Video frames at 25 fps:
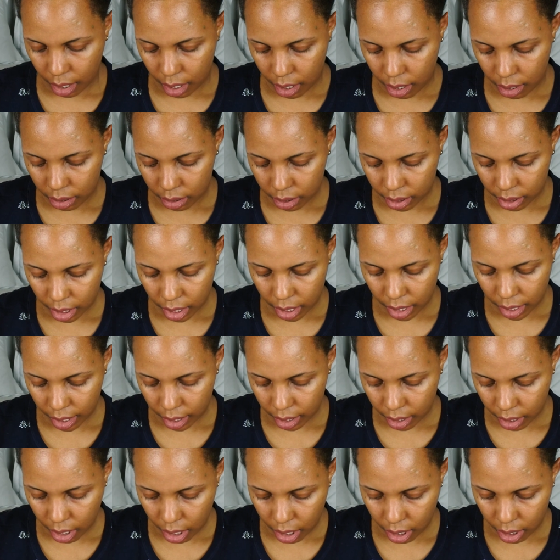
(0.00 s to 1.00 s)
Ulta
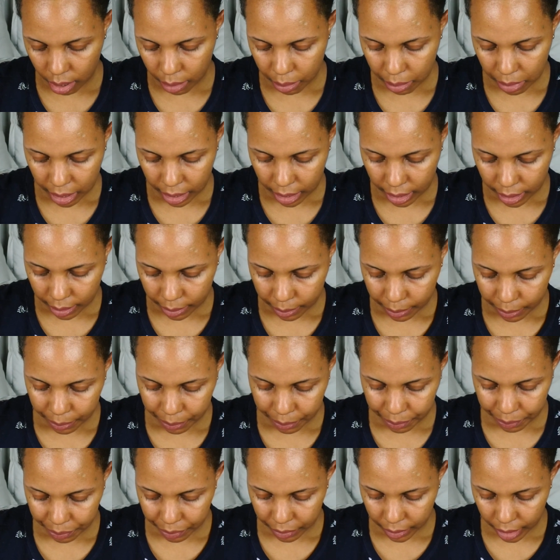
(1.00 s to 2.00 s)
and Harmon,
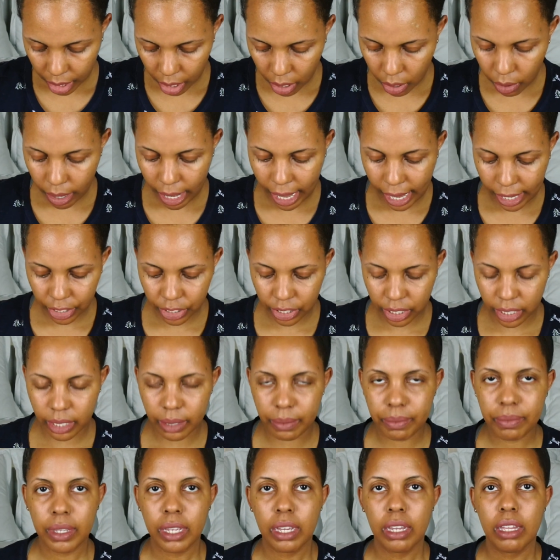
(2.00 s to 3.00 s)
well,
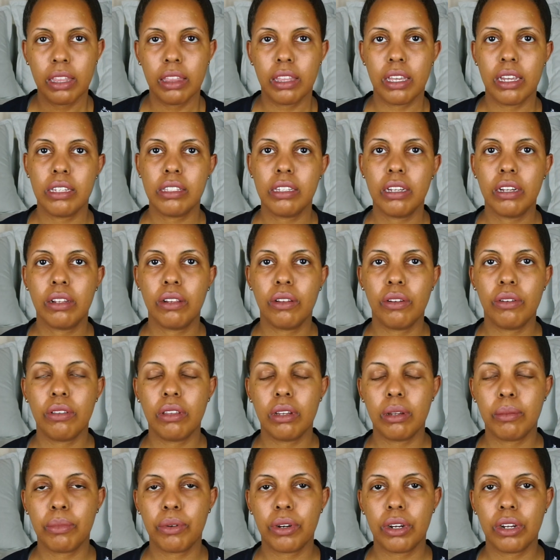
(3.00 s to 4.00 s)
actually, there's a
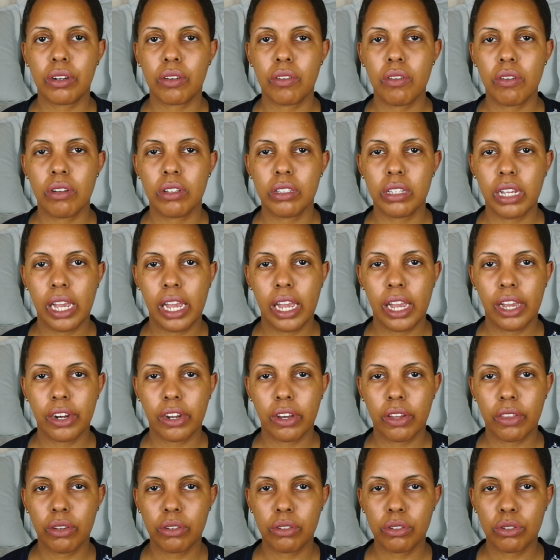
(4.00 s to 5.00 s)
clothing brand called
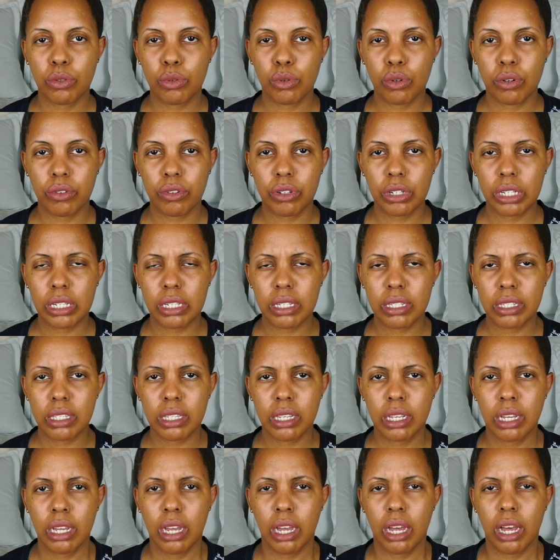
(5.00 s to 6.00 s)
And Other
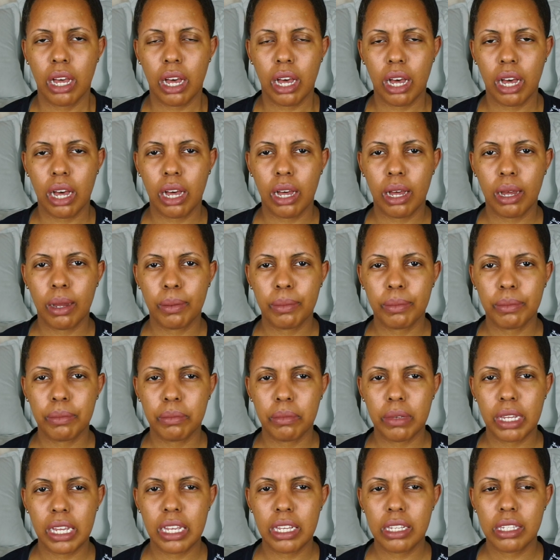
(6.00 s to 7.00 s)
Stories.
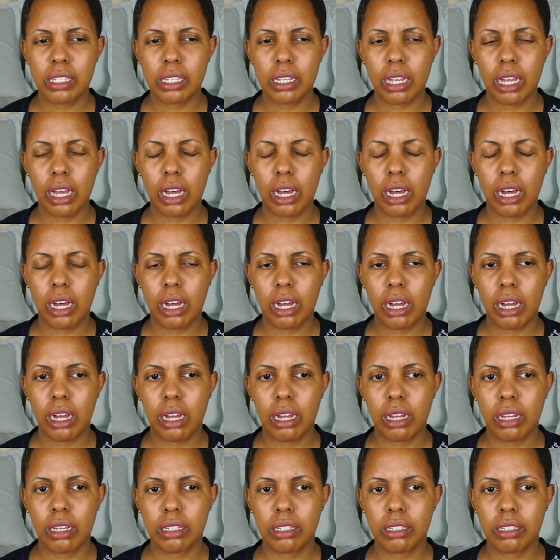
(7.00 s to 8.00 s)
It's
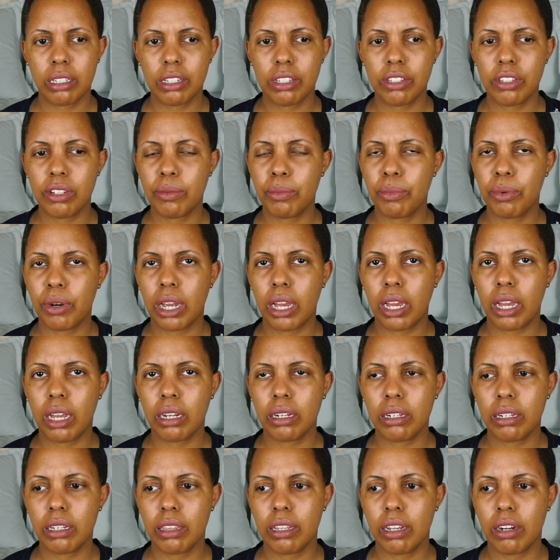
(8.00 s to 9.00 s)
a sister
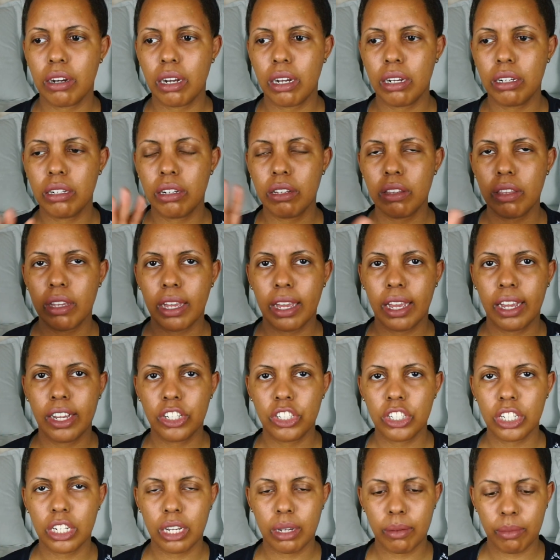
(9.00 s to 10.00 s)
brand. They're under the
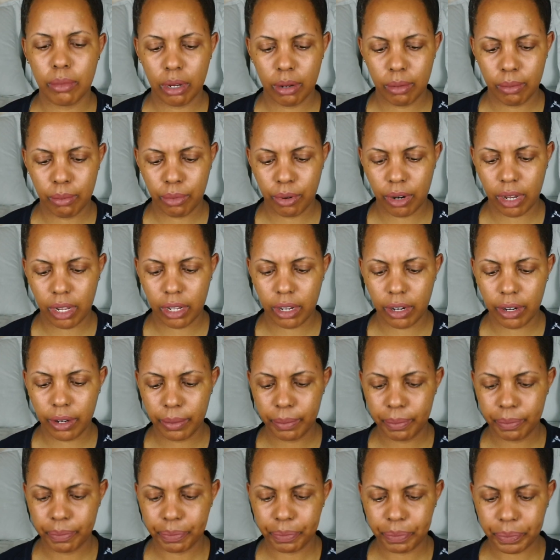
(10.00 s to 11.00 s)
H&M
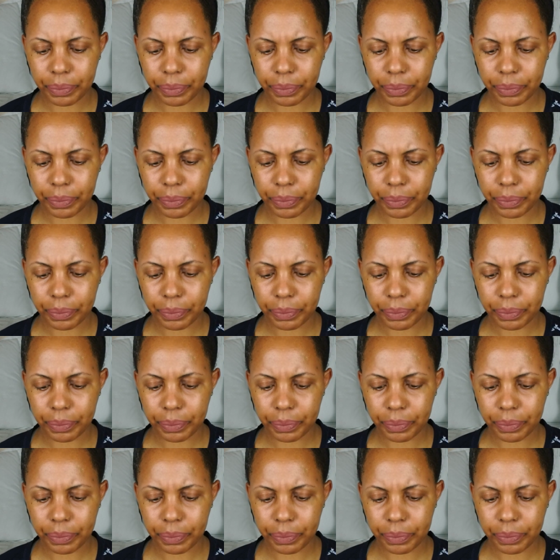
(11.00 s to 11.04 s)
umbrella.